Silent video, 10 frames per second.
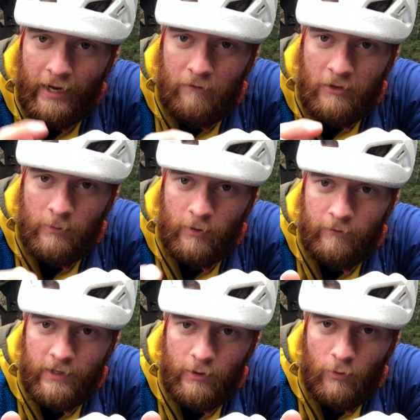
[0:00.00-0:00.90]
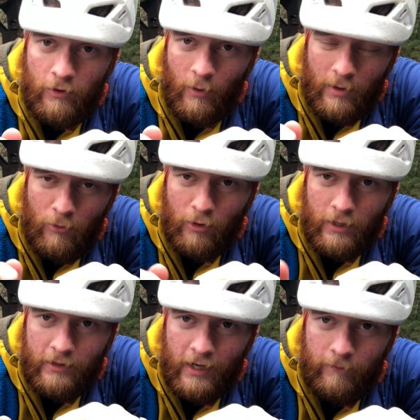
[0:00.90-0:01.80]
have separate videos going more
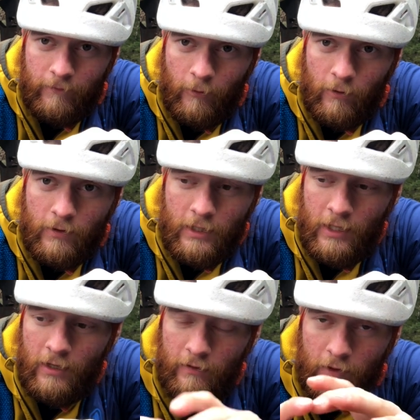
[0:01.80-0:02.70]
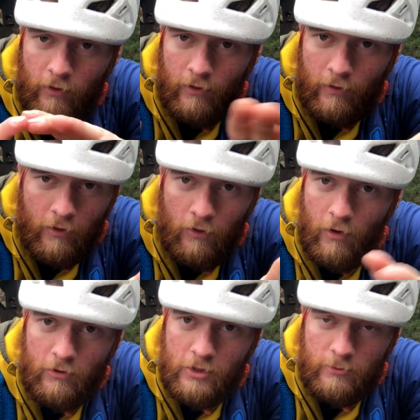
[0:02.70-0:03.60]
in depth for. These, this is
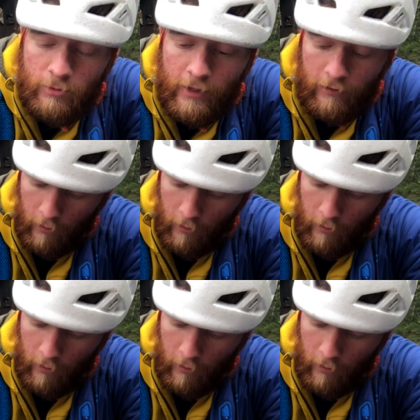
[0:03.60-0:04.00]
all just brief